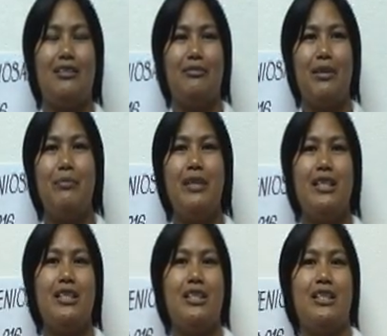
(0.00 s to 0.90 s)

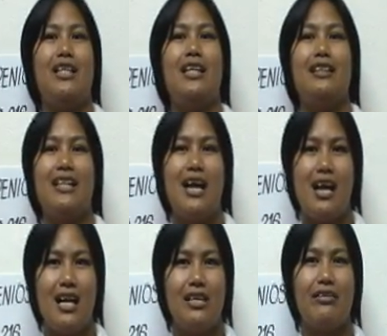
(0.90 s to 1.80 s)
Maybe she got
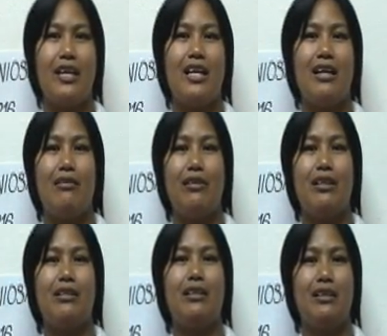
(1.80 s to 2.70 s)
hungry and I
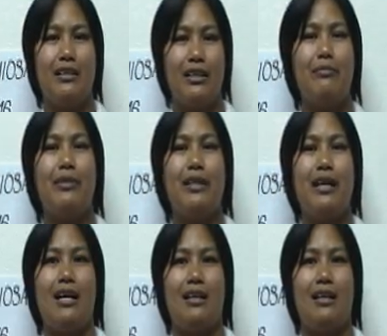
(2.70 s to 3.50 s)
will give her